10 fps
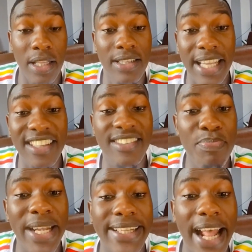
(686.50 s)
These
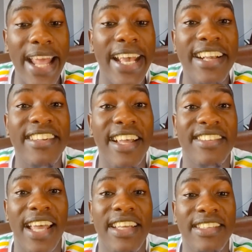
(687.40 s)
military
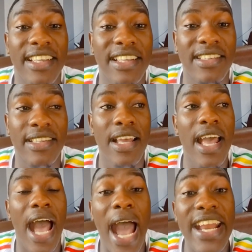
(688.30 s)
exercises
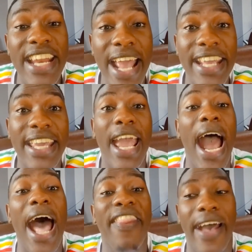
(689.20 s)
unlike
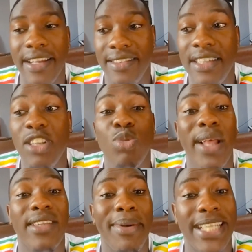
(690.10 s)
others, these
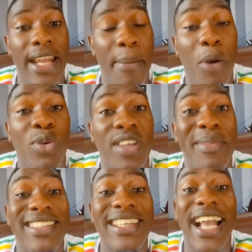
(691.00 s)
ones aba China bakosa
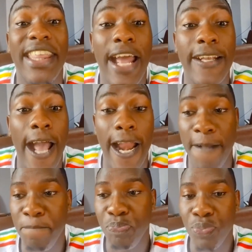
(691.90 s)
mizinga jaddala.
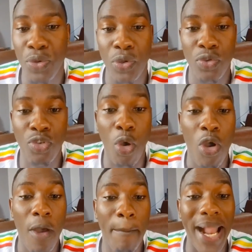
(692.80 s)
So
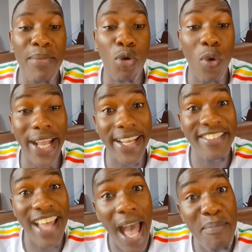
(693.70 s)
bali
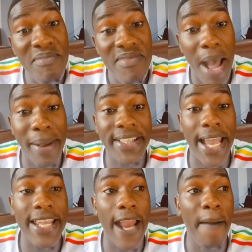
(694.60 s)
mukwegezamu aba
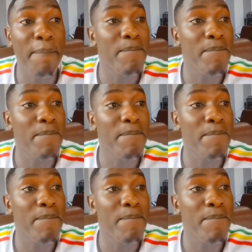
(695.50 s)
China